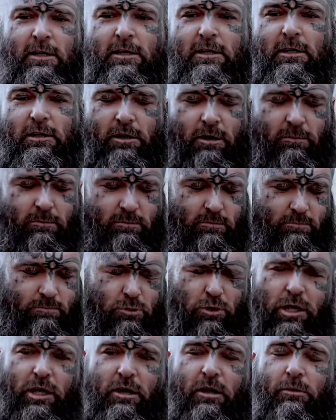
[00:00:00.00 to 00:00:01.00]
you know,
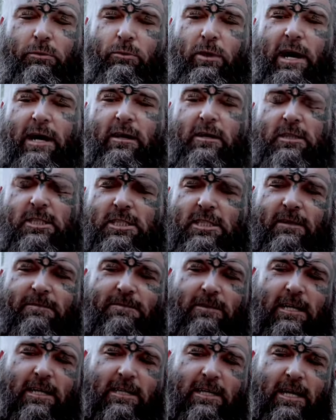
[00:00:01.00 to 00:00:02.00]
putting on weight and stuff
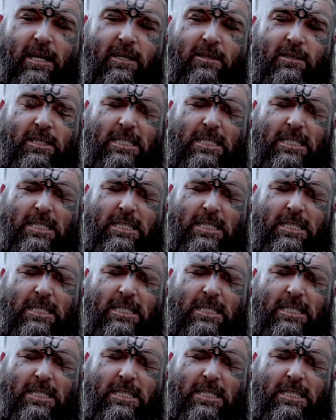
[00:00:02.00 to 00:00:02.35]
like that,